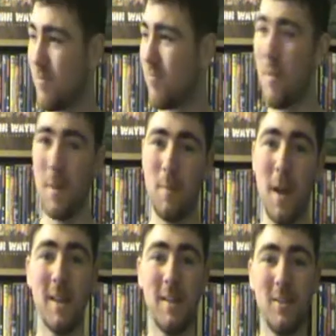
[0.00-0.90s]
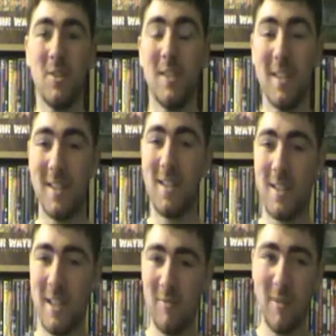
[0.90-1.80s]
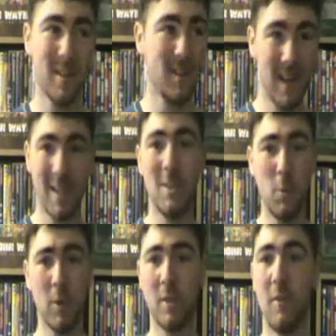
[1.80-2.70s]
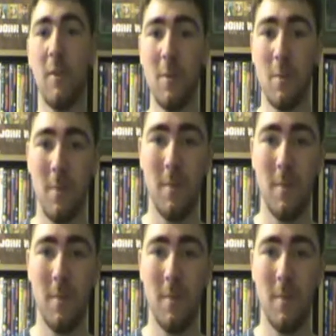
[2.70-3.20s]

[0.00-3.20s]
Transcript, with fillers: It's probably better to just listen to the soundtrack than actually watch the film.